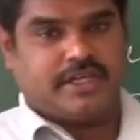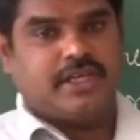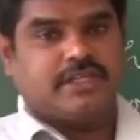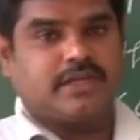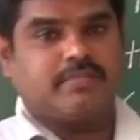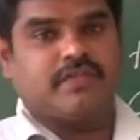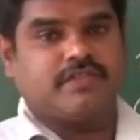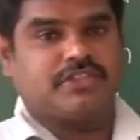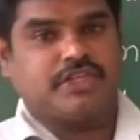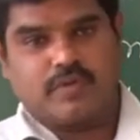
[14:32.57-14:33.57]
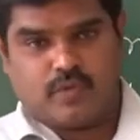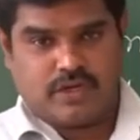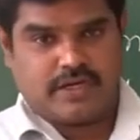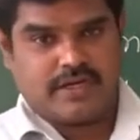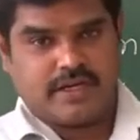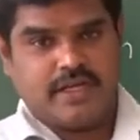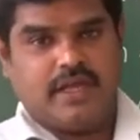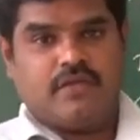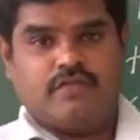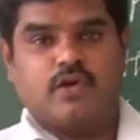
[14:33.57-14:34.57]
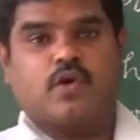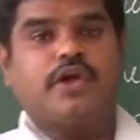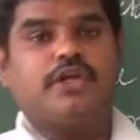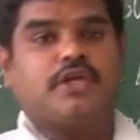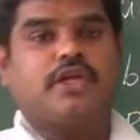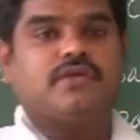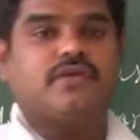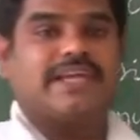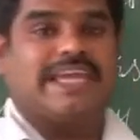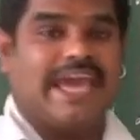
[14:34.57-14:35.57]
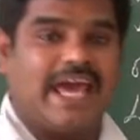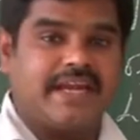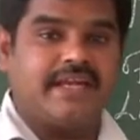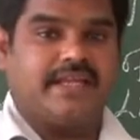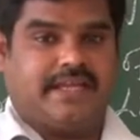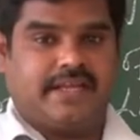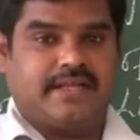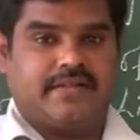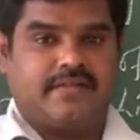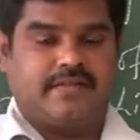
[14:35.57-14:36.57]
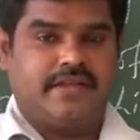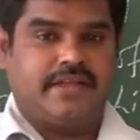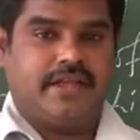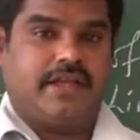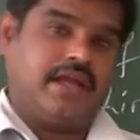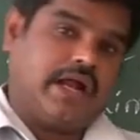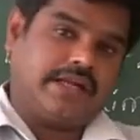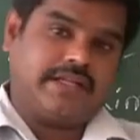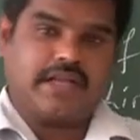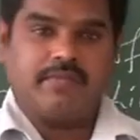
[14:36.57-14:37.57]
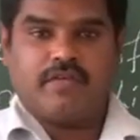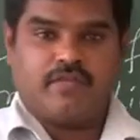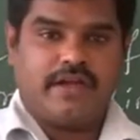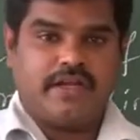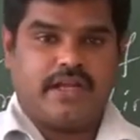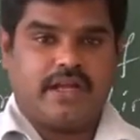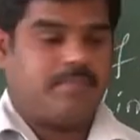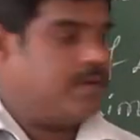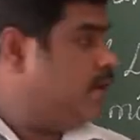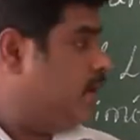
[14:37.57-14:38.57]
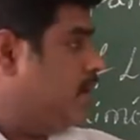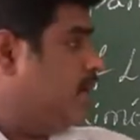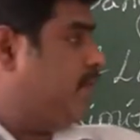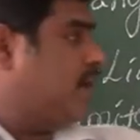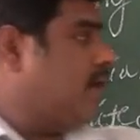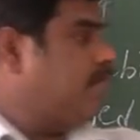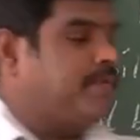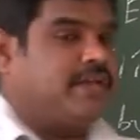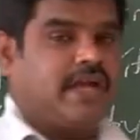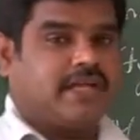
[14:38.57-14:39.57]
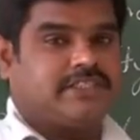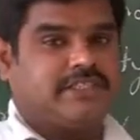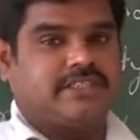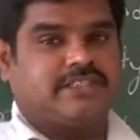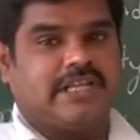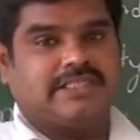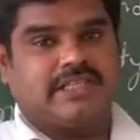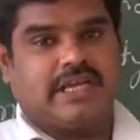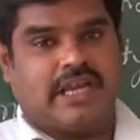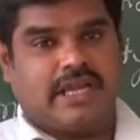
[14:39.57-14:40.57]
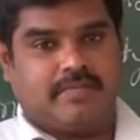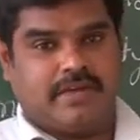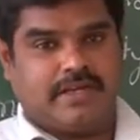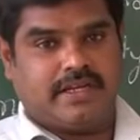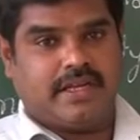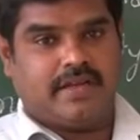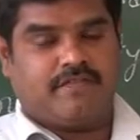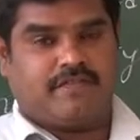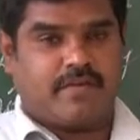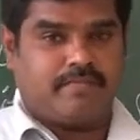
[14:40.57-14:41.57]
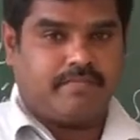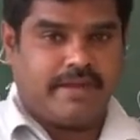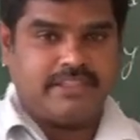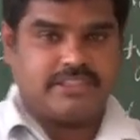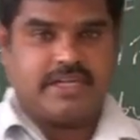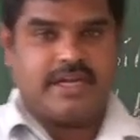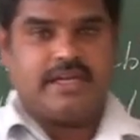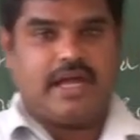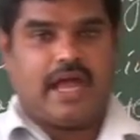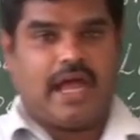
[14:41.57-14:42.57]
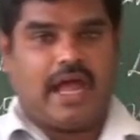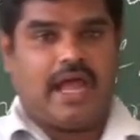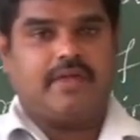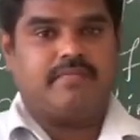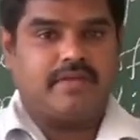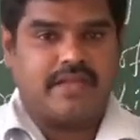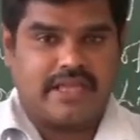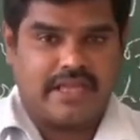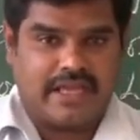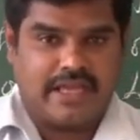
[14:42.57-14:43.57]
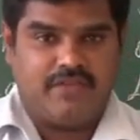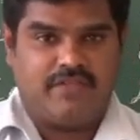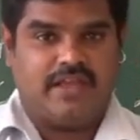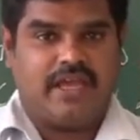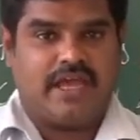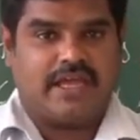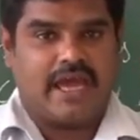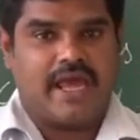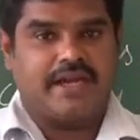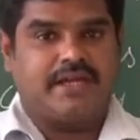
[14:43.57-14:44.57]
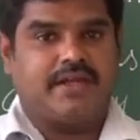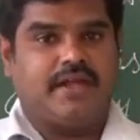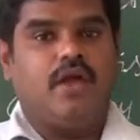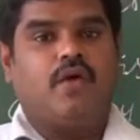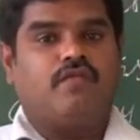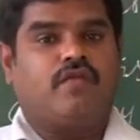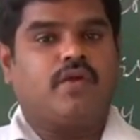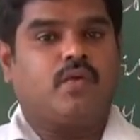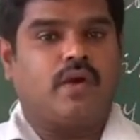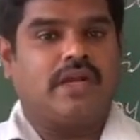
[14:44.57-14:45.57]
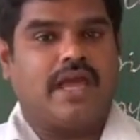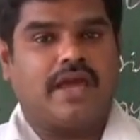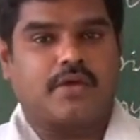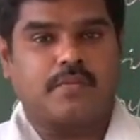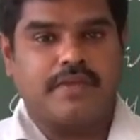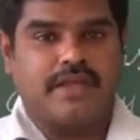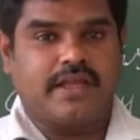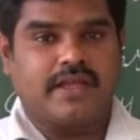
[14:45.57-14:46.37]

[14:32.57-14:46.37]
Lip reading: some of the shareholder will going to give guarantee. At the time of winding up, if a company asset is less than liability, from my side, I am giving a guarantee for 1 lakh rupee.